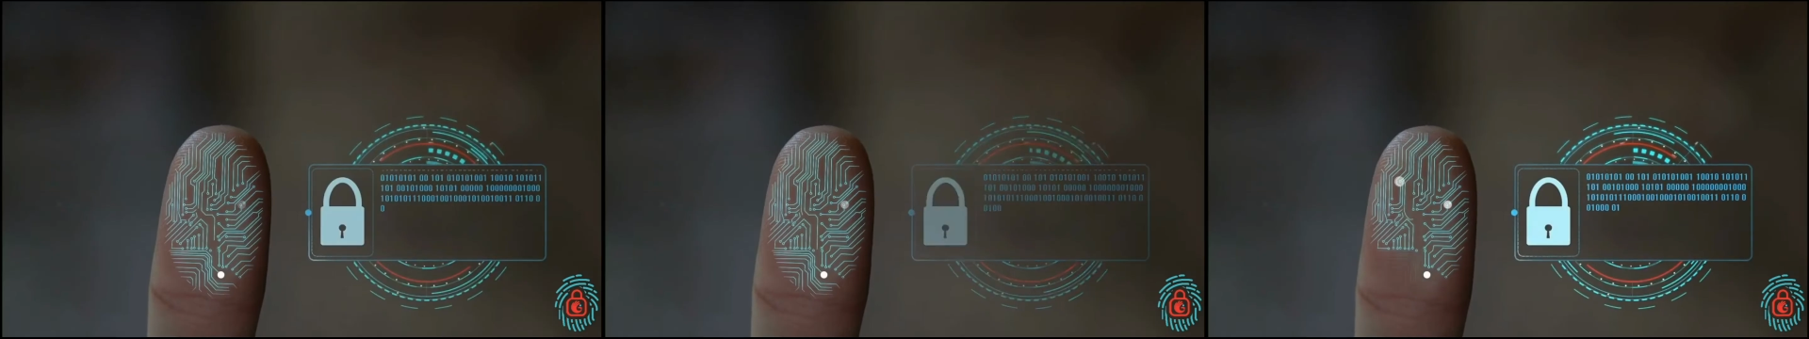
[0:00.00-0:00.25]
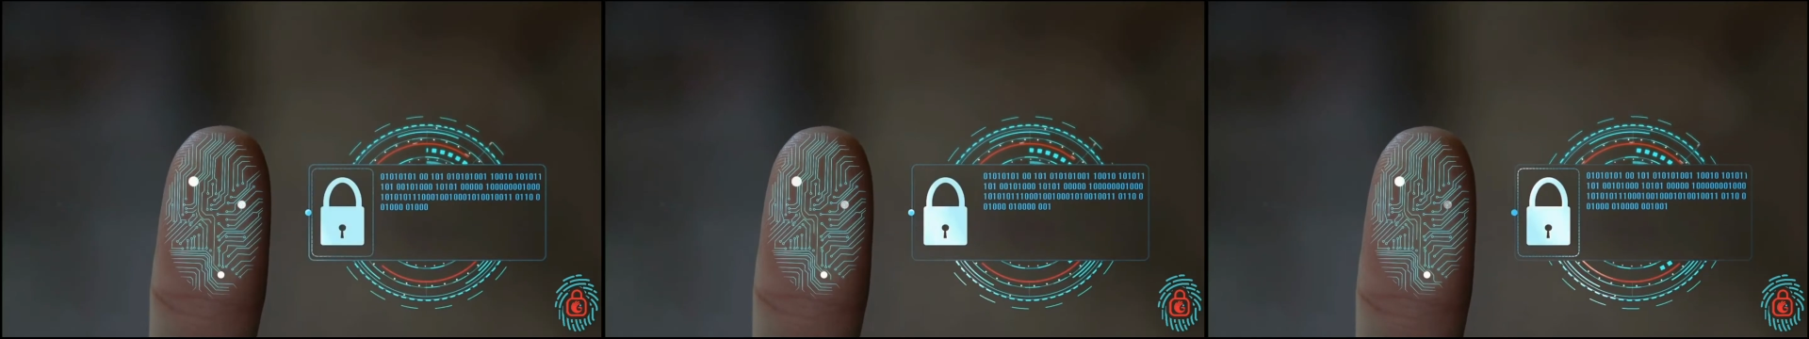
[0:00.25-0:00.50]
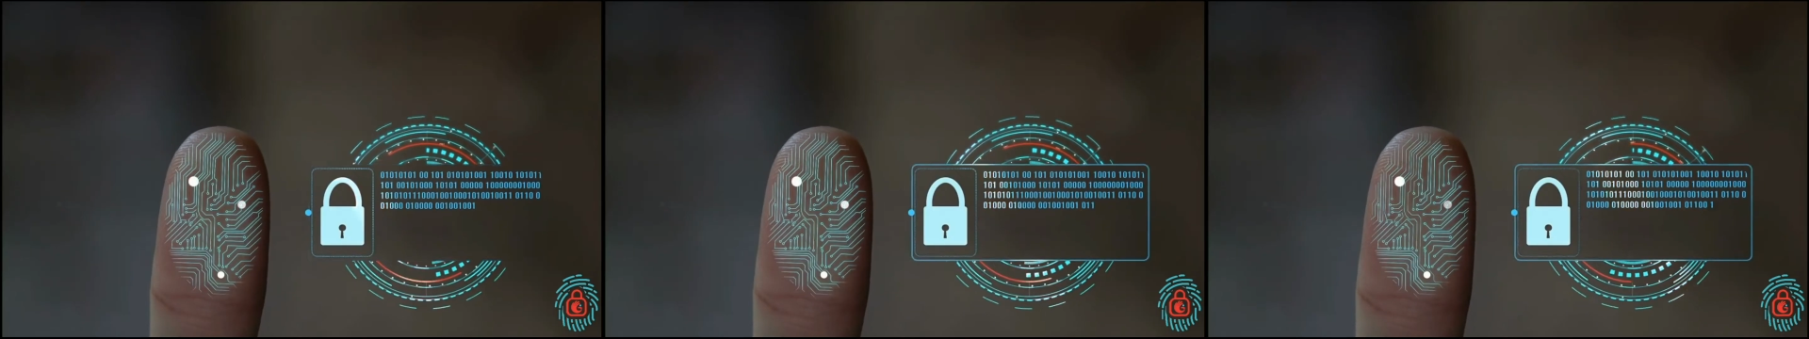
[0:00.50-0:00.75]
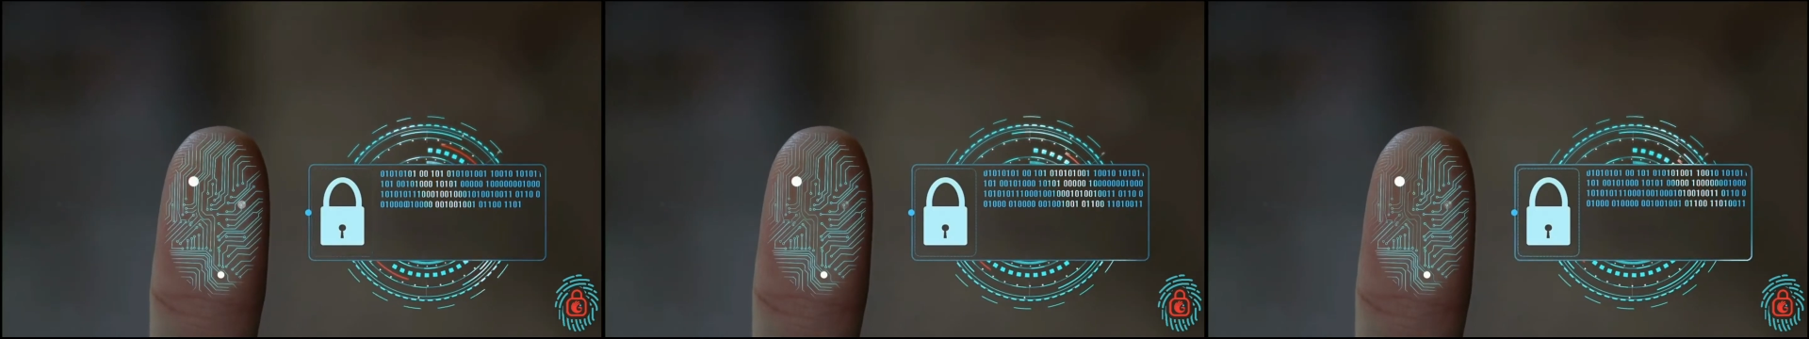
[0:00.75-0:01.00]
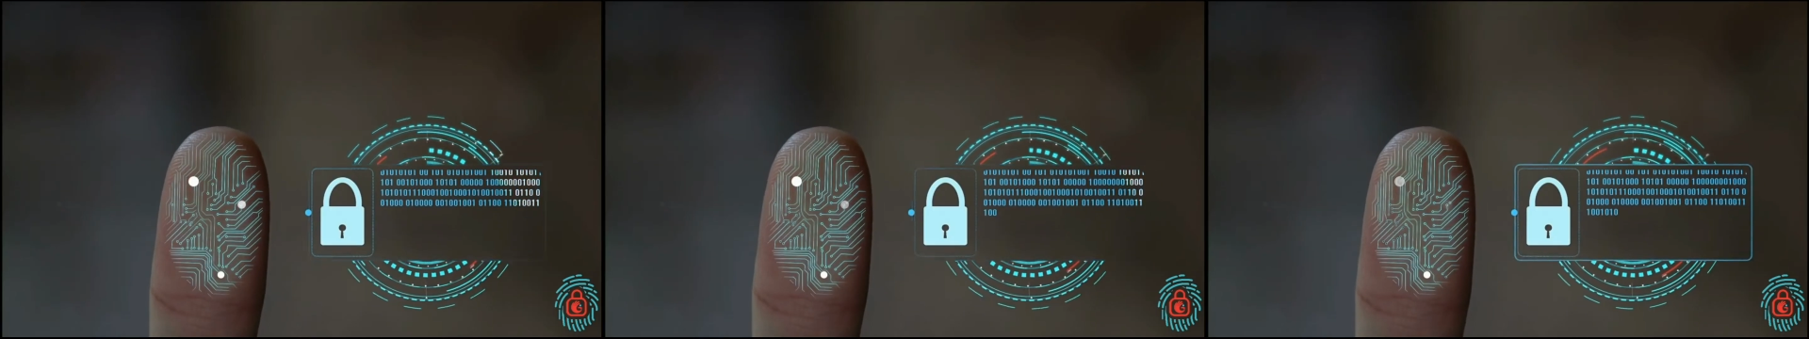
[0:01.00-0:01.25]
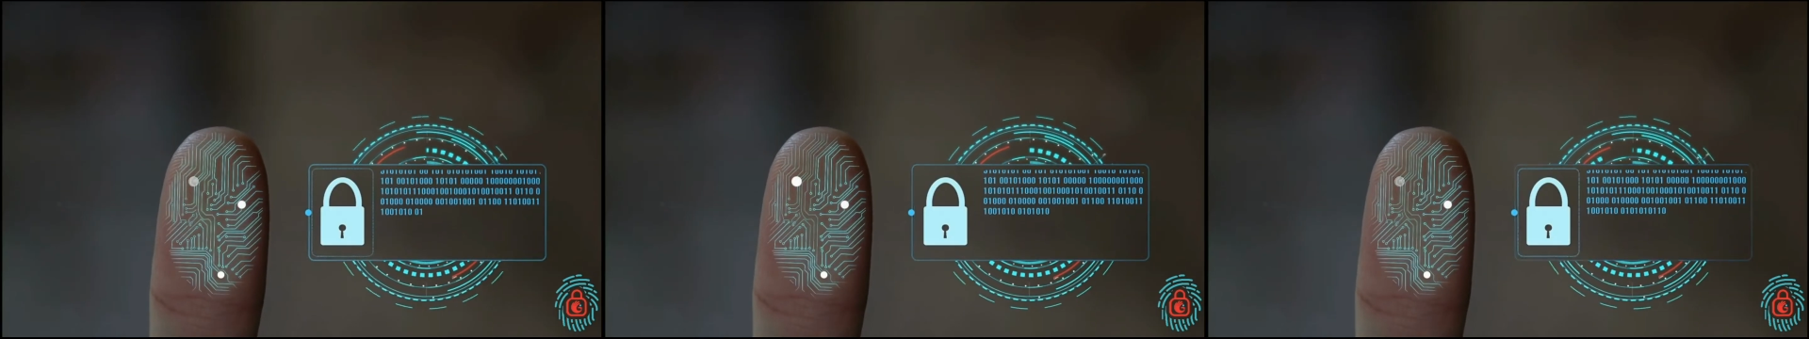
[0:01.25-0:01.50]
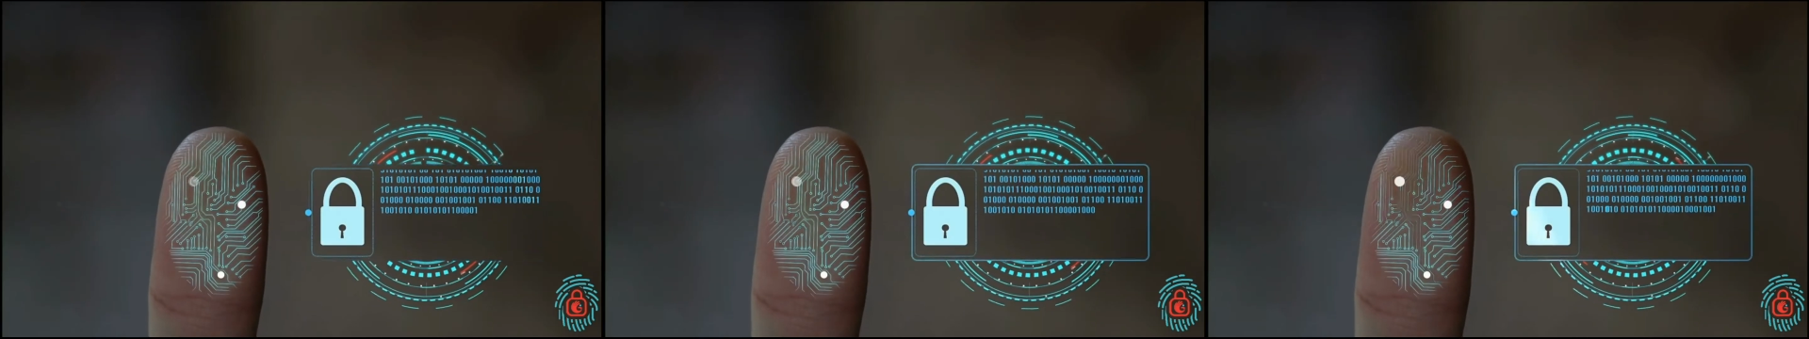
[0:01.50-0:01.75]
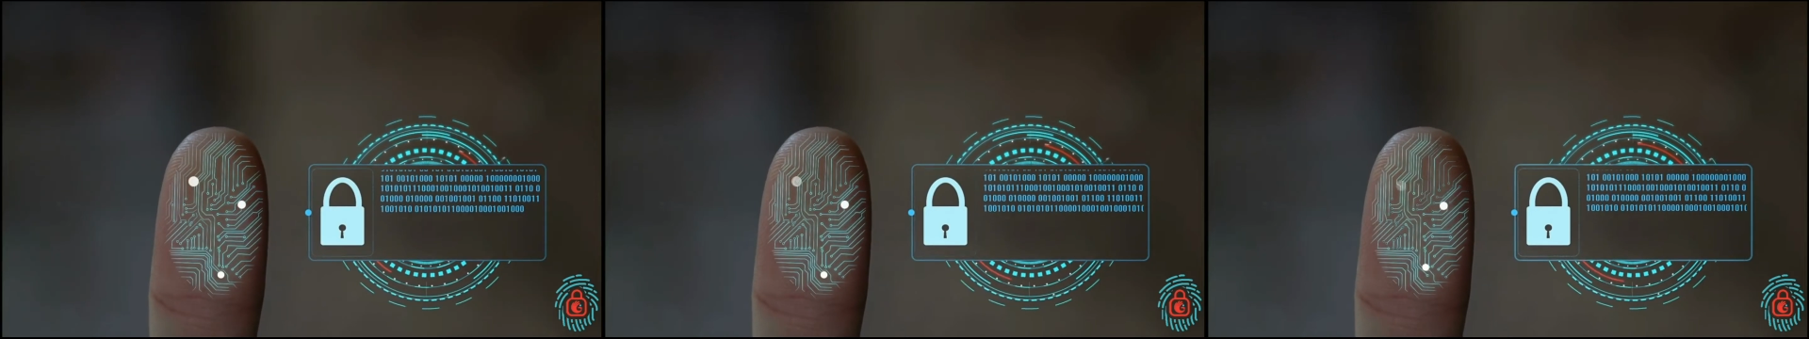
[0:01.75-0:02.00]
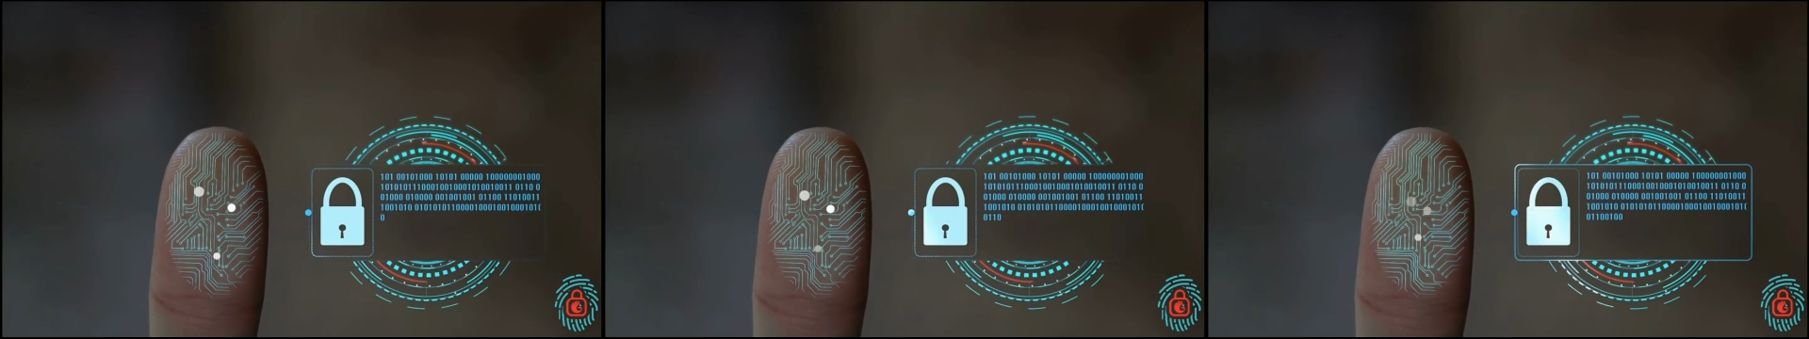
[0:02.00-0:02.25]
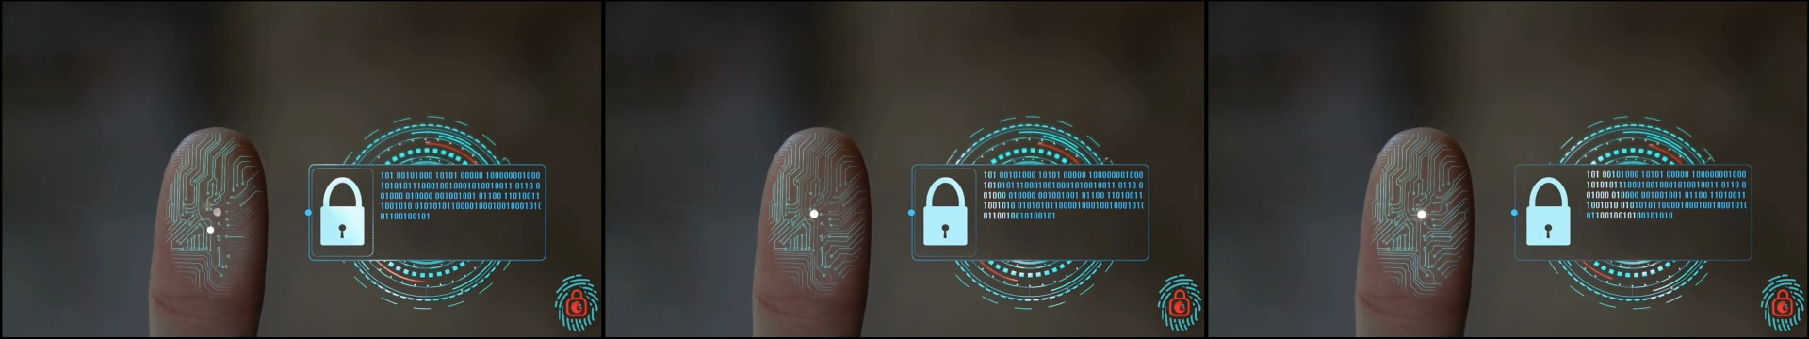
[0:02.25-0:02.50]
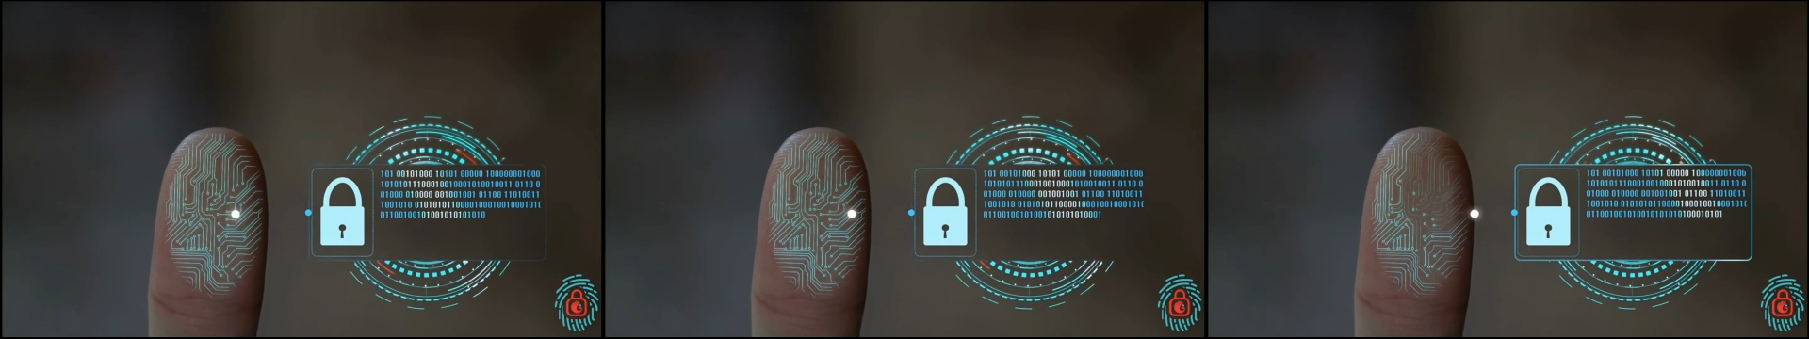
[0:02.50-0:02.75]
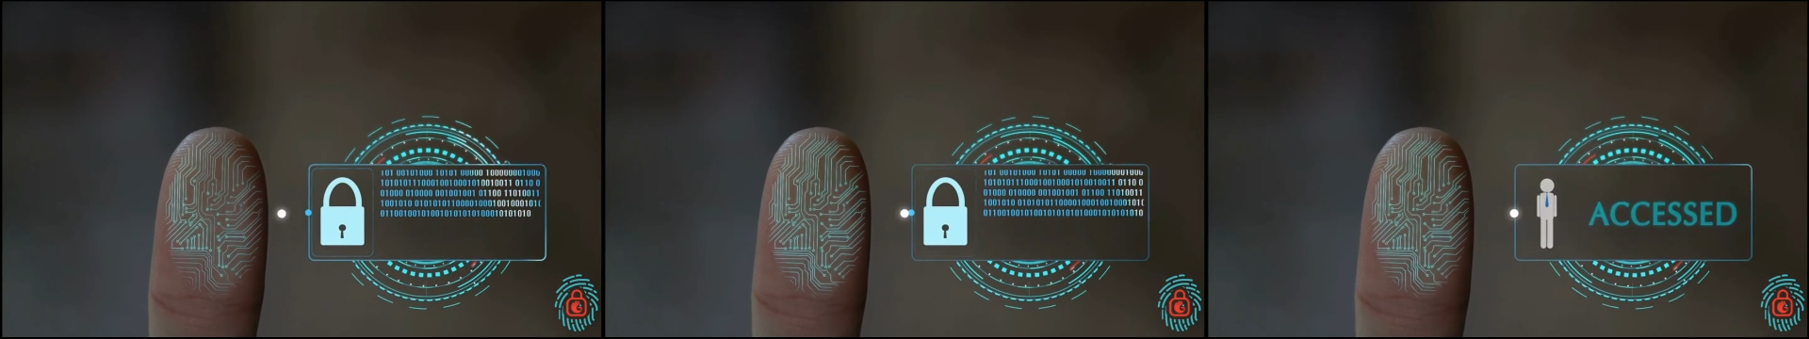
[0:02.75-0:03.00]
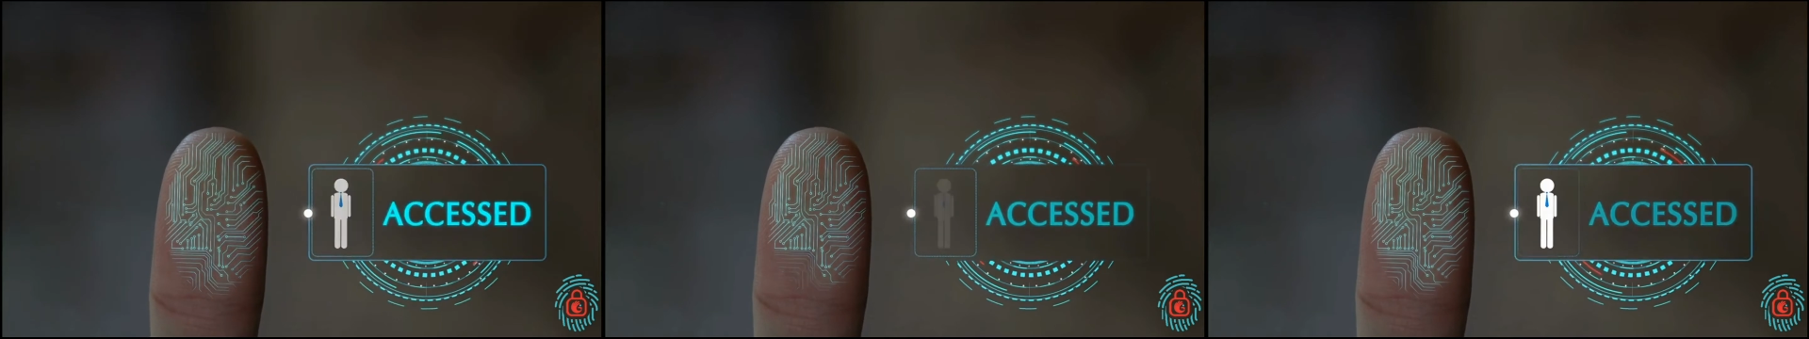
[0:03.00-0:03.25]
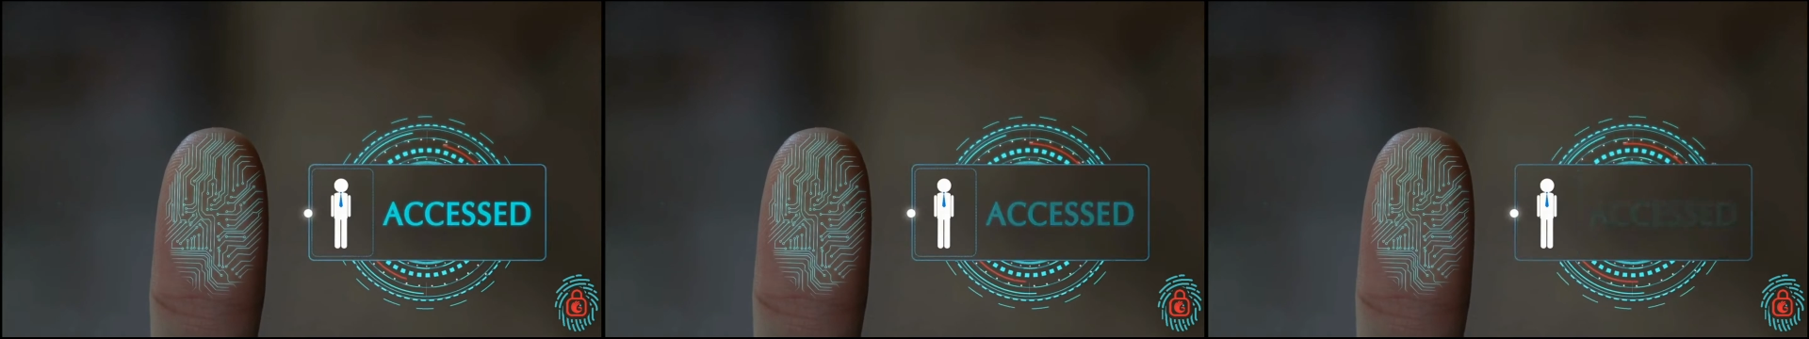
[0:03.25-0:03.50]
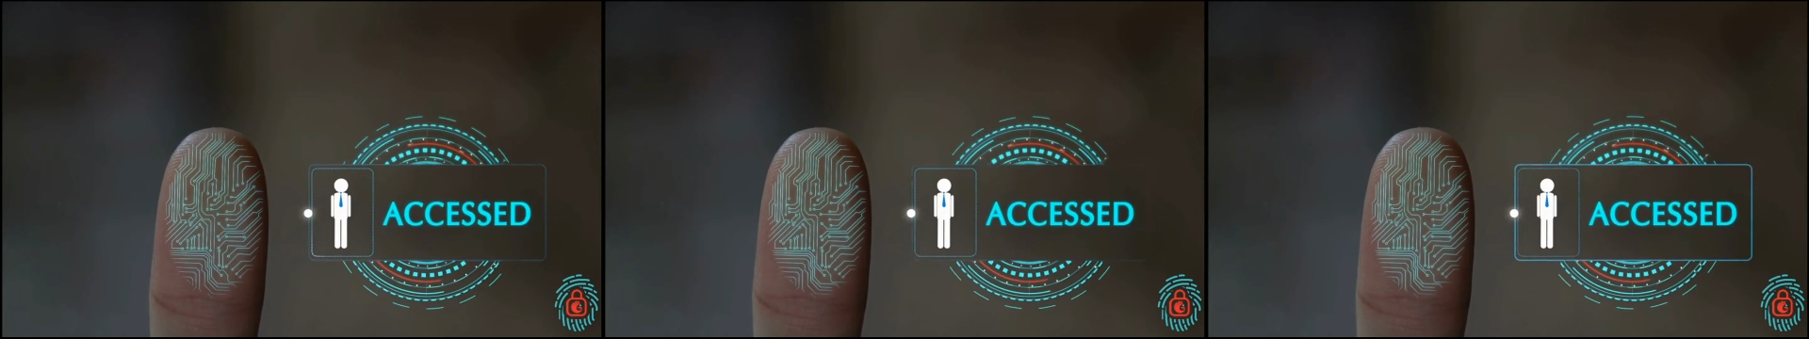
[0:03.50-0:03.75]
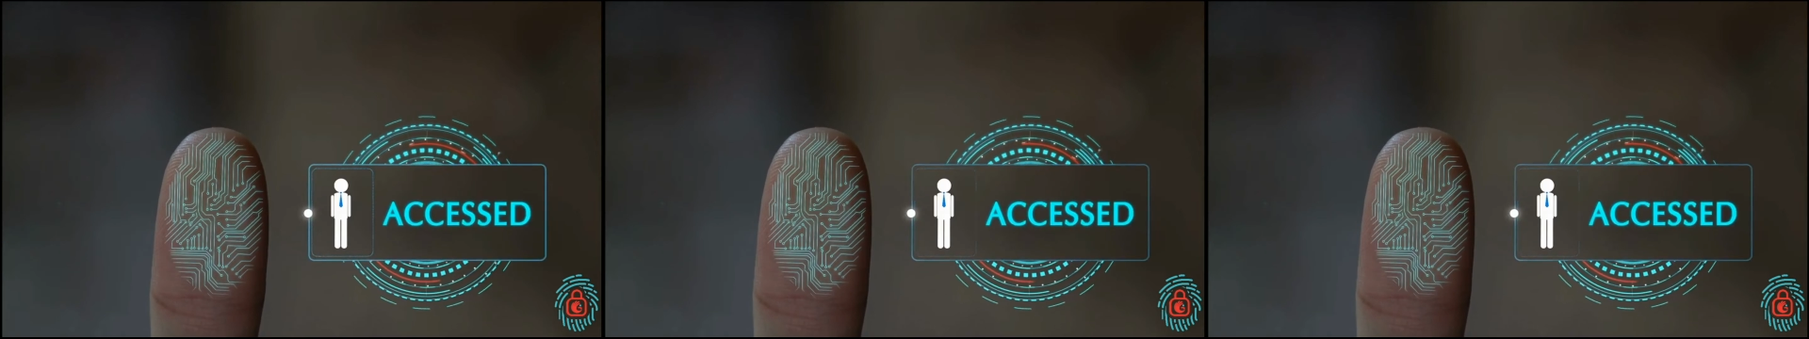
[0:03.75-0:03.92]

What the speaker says: Nobody's mouth can be seen.